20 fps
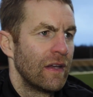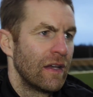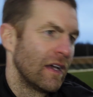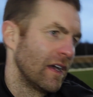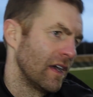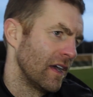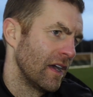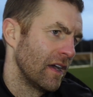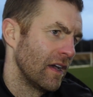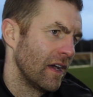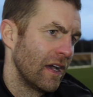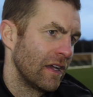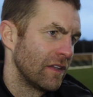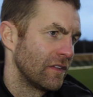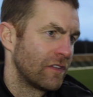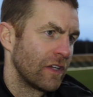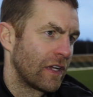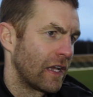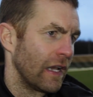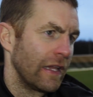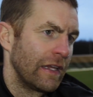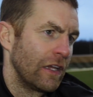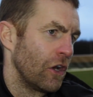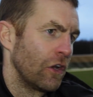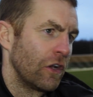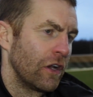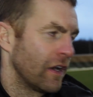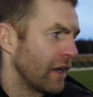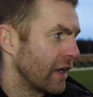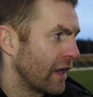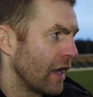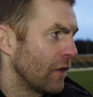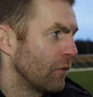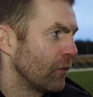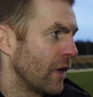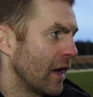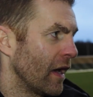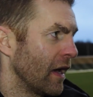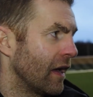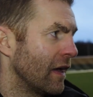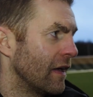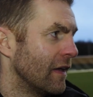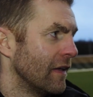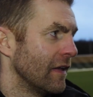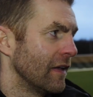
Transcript: and to cling on in a game where,